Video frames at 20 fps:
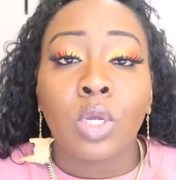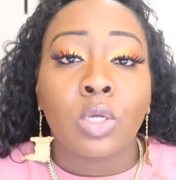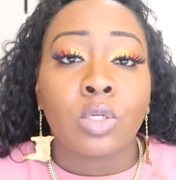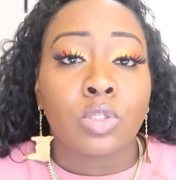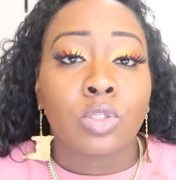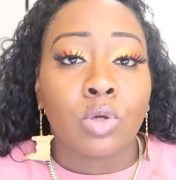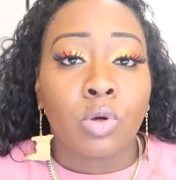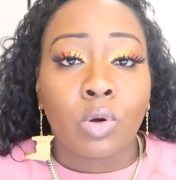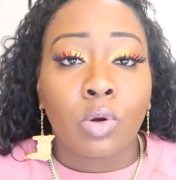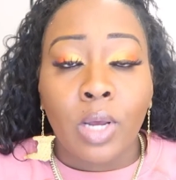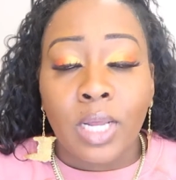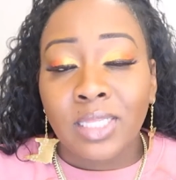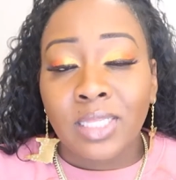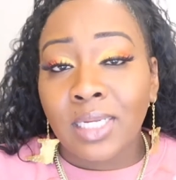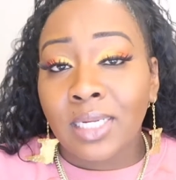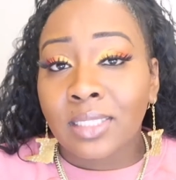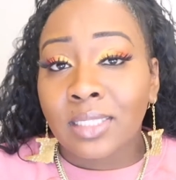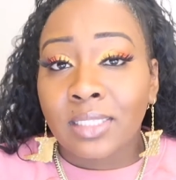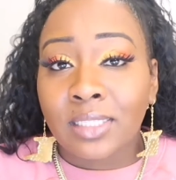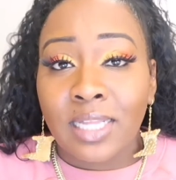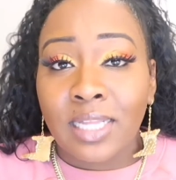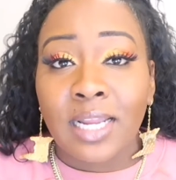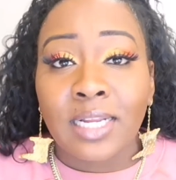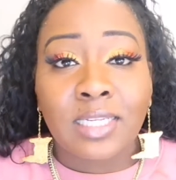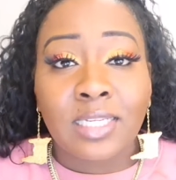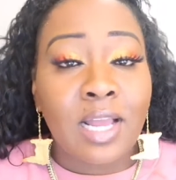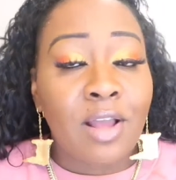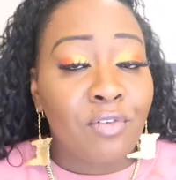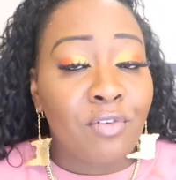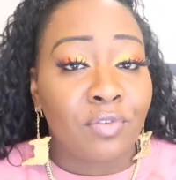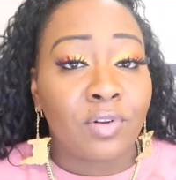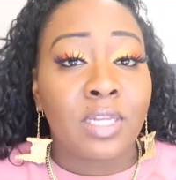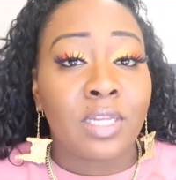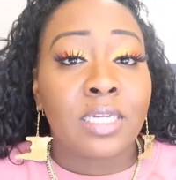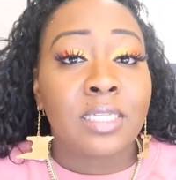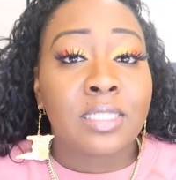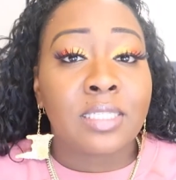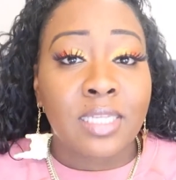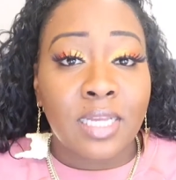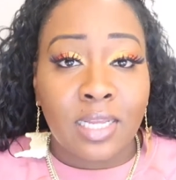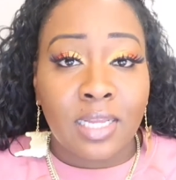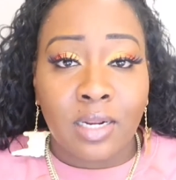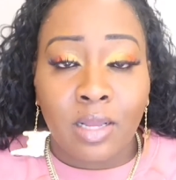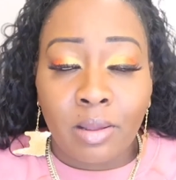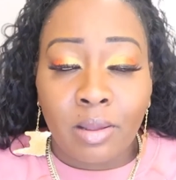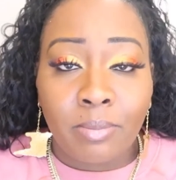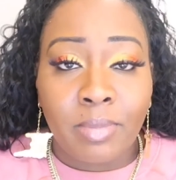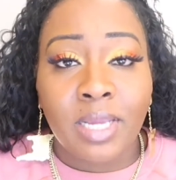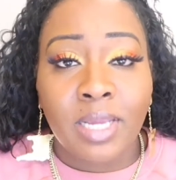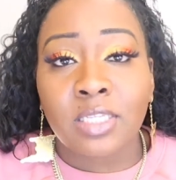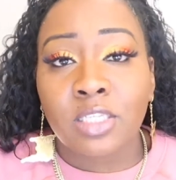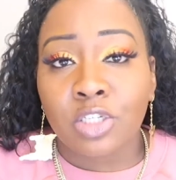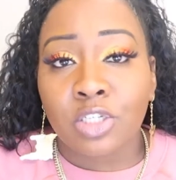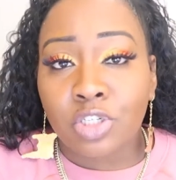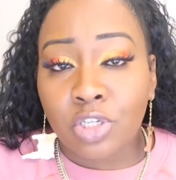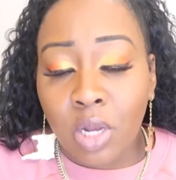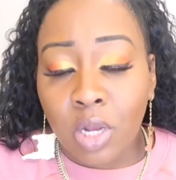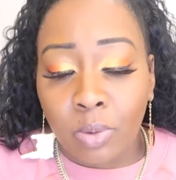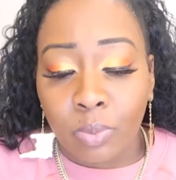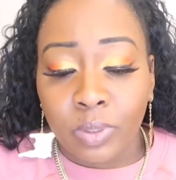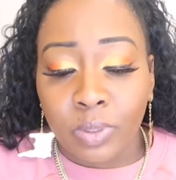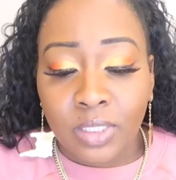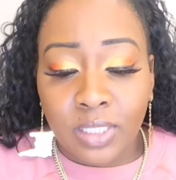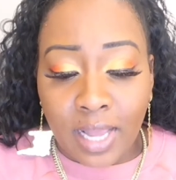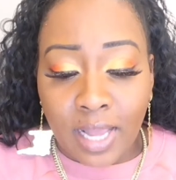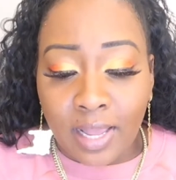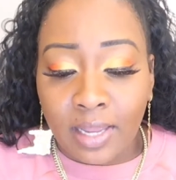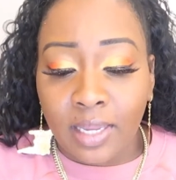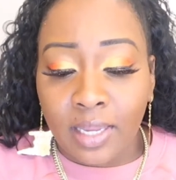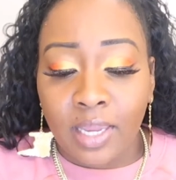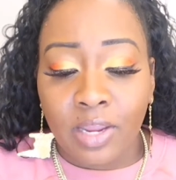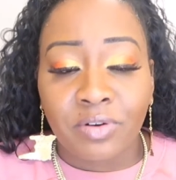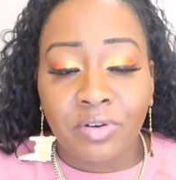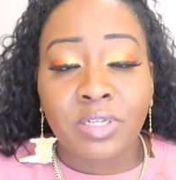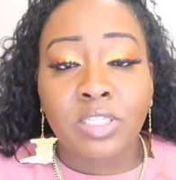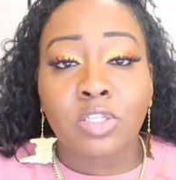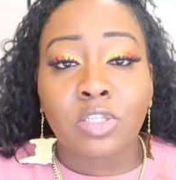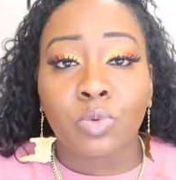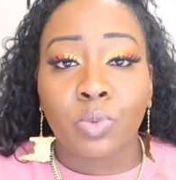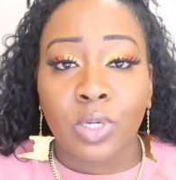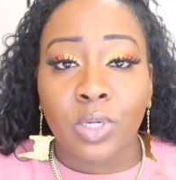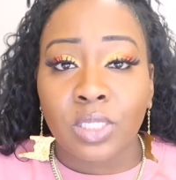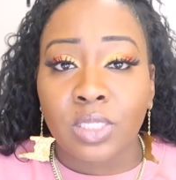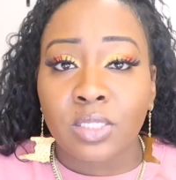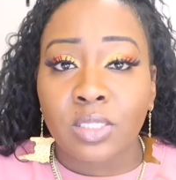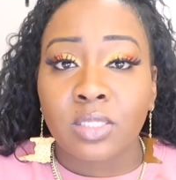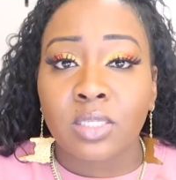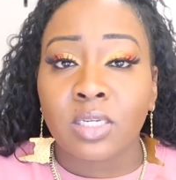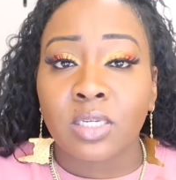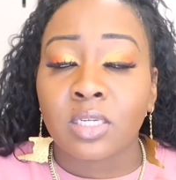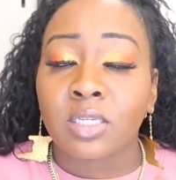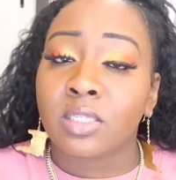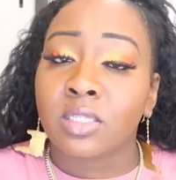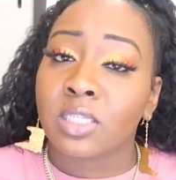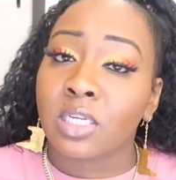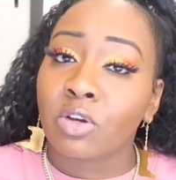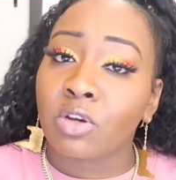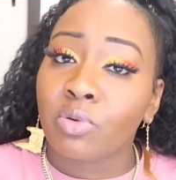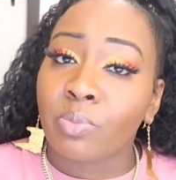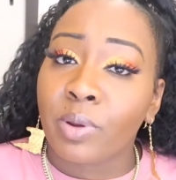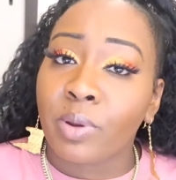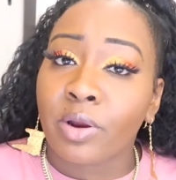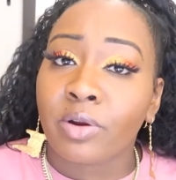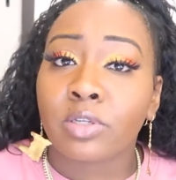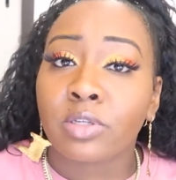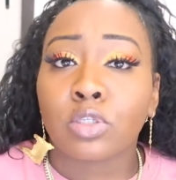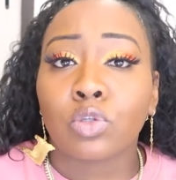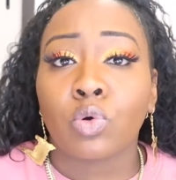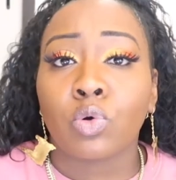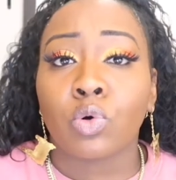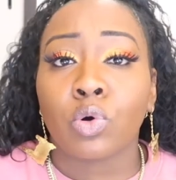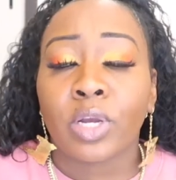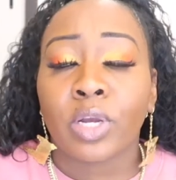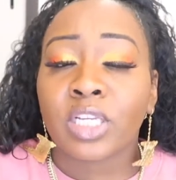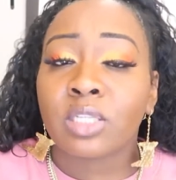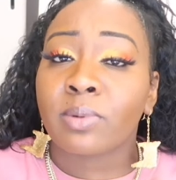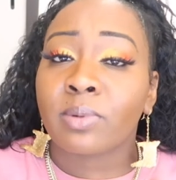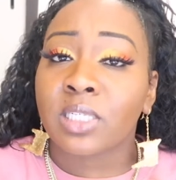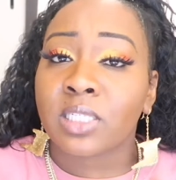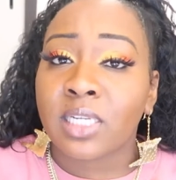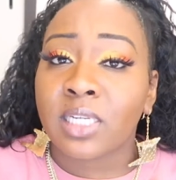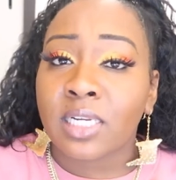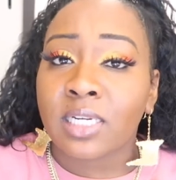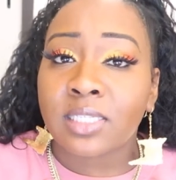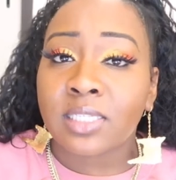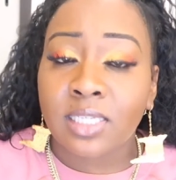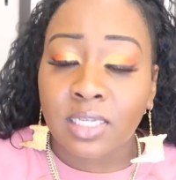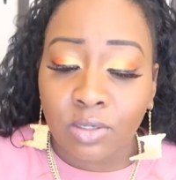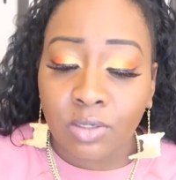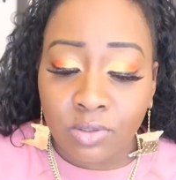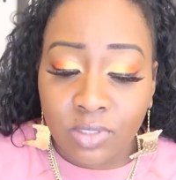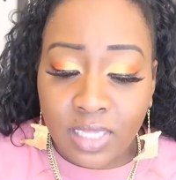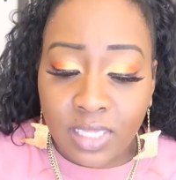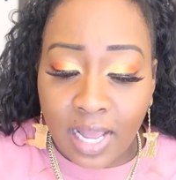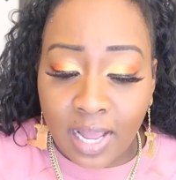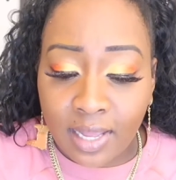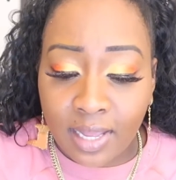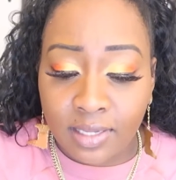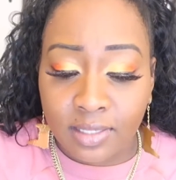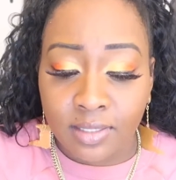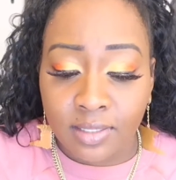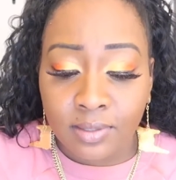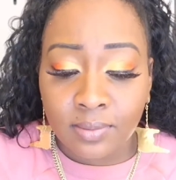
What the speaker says: So I think they definitely did an amazing job with that, gearing towards the single parents or especially the singles dad.